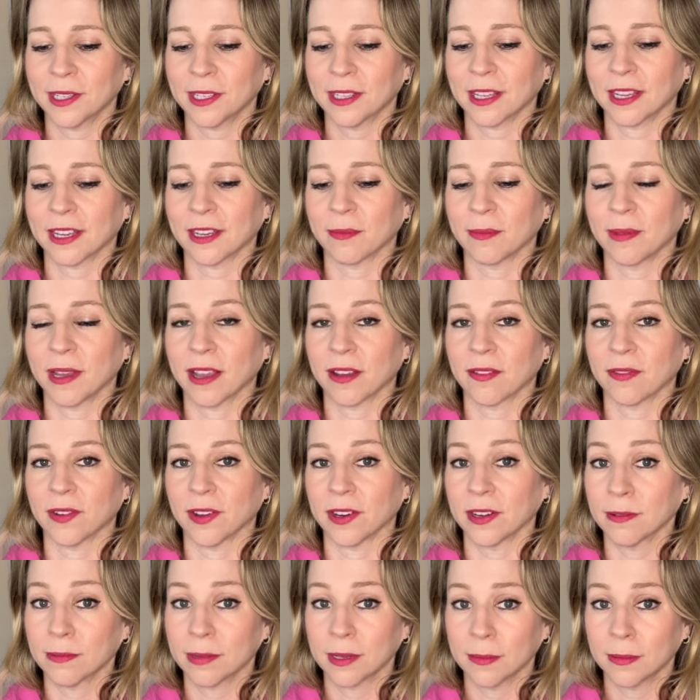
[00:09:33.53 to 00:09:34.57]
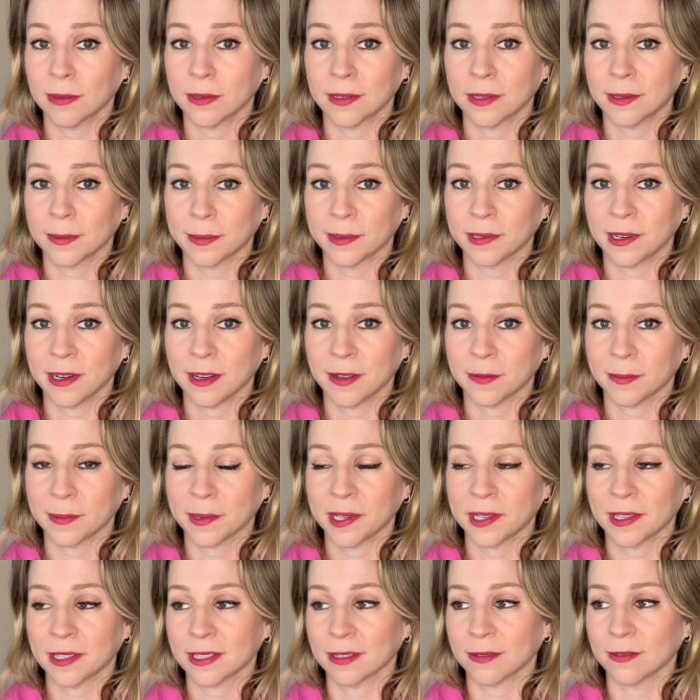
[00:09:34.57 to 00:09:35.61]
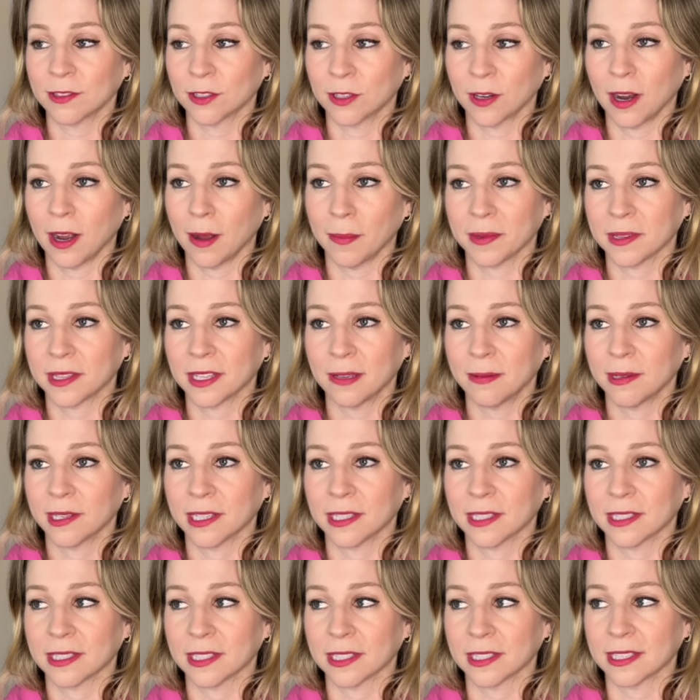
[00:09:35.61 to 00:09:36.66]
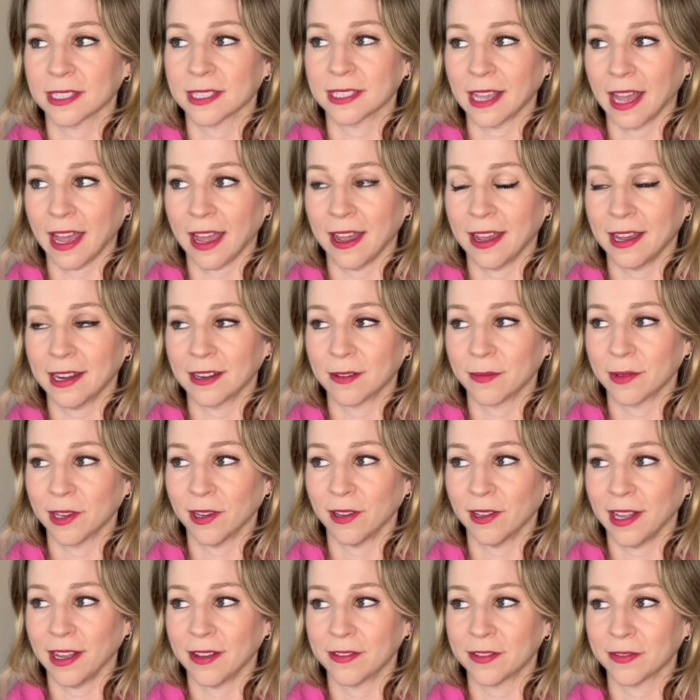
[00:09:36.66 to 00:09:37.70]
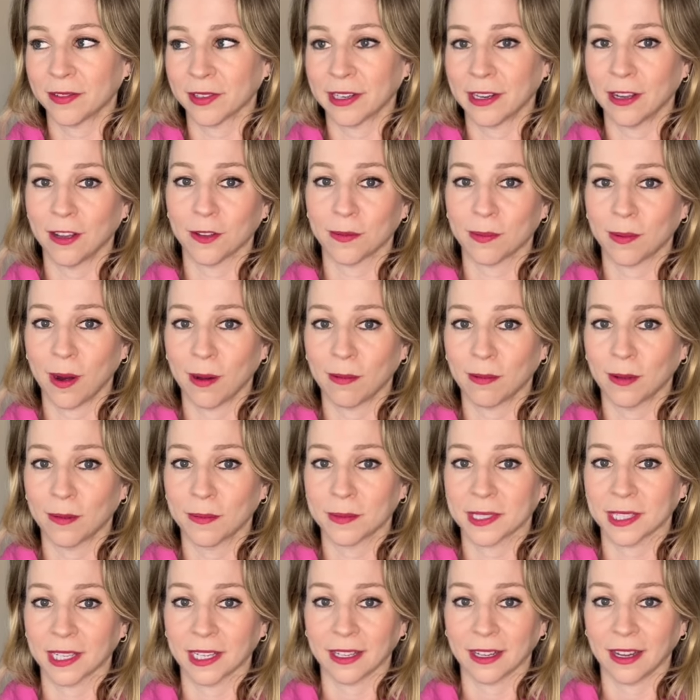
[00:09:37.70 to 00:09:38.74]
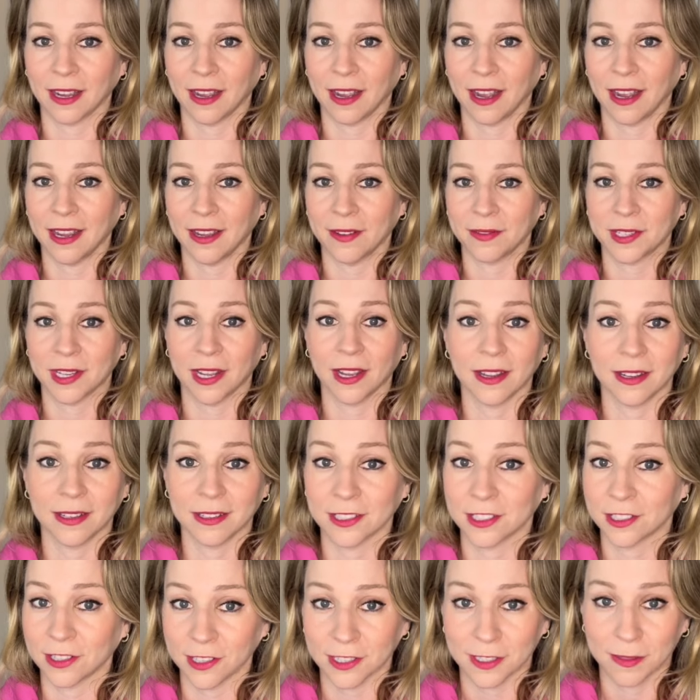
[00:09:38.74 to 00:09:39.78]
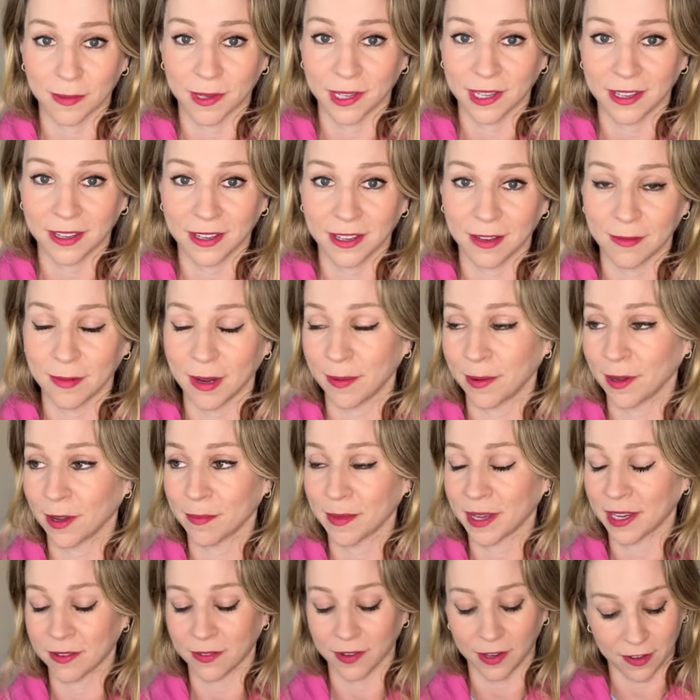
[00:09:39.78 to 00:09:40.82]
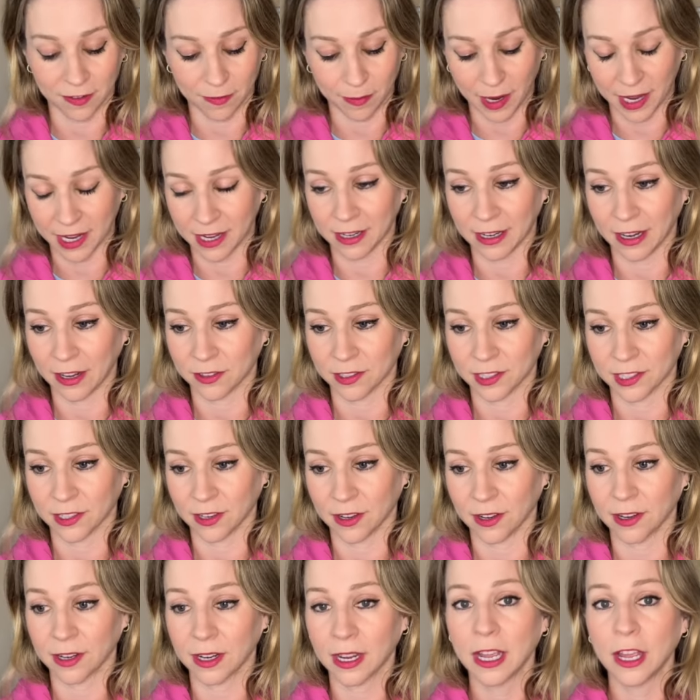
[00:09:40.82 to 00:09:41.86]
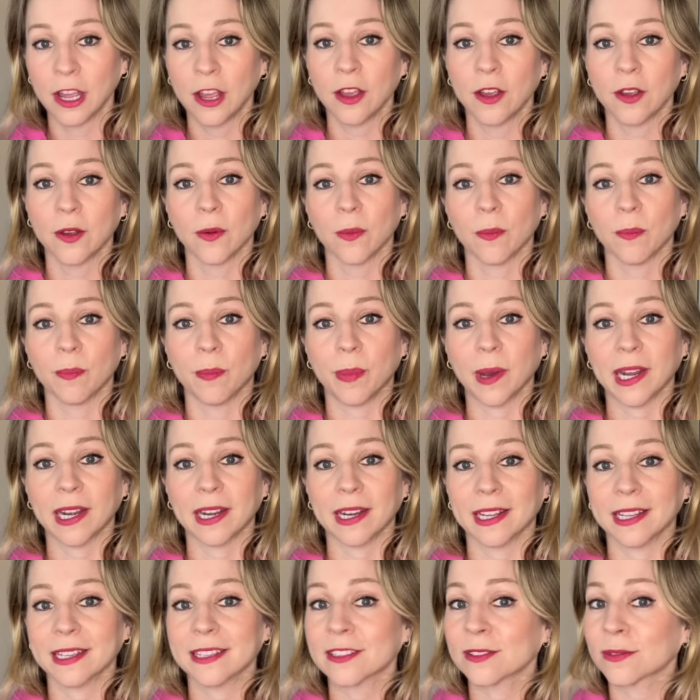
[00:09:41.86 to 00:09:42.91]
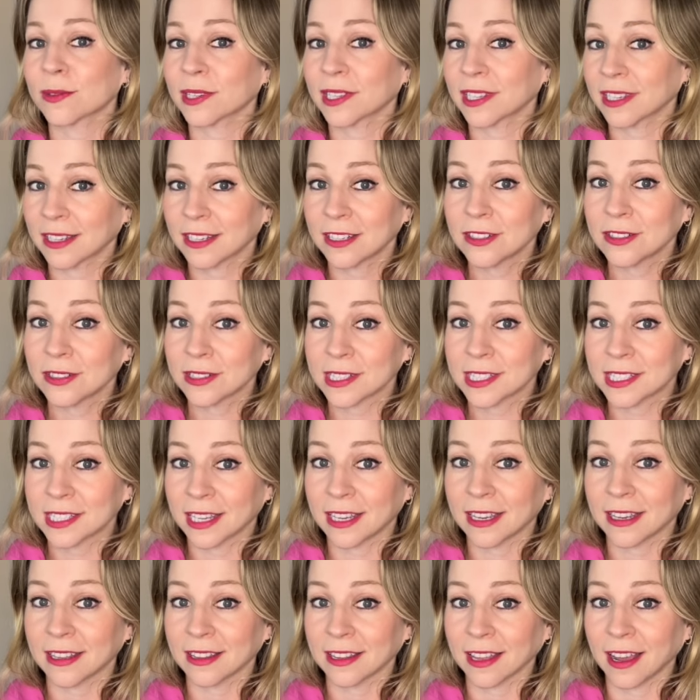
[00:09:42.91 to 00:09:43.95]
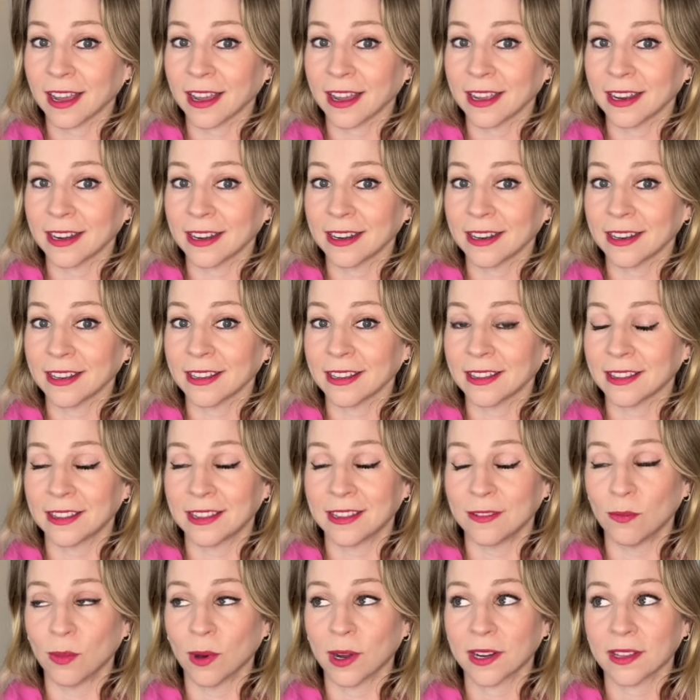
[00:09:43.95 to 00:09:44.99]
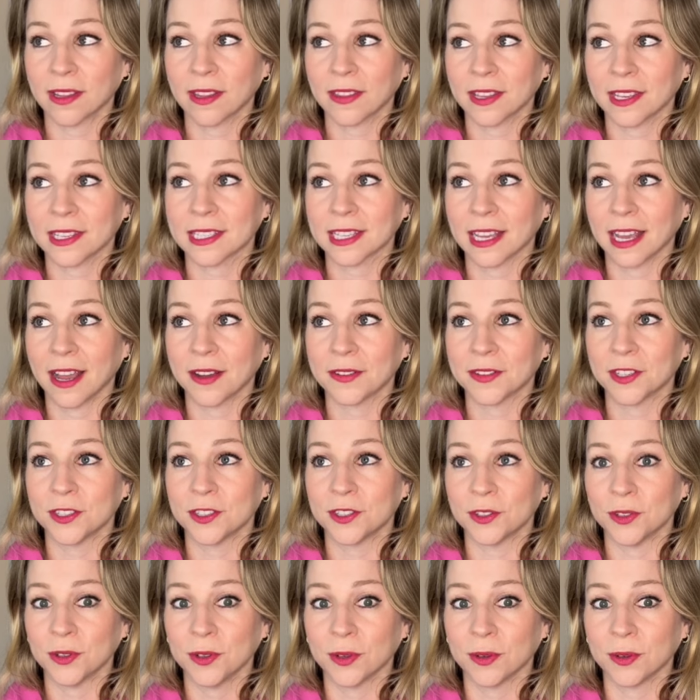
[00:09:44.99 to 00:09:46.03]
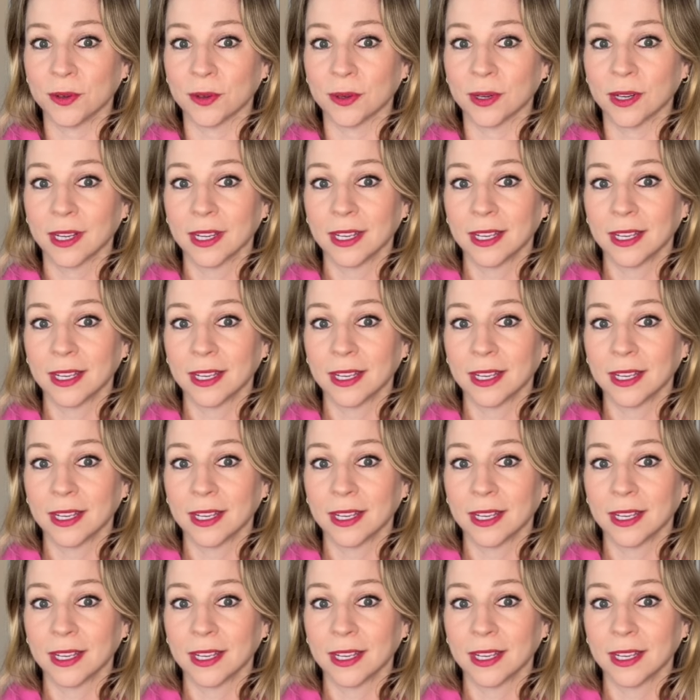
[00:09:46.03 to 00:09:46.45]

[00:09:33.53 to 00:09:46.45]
like make fun of people in neuropathy because it's sad and we all have different health problems. Like I have tons, trust me, and maybe I'll make fun of mine in another song. But it is really interesting that one of the things they have to do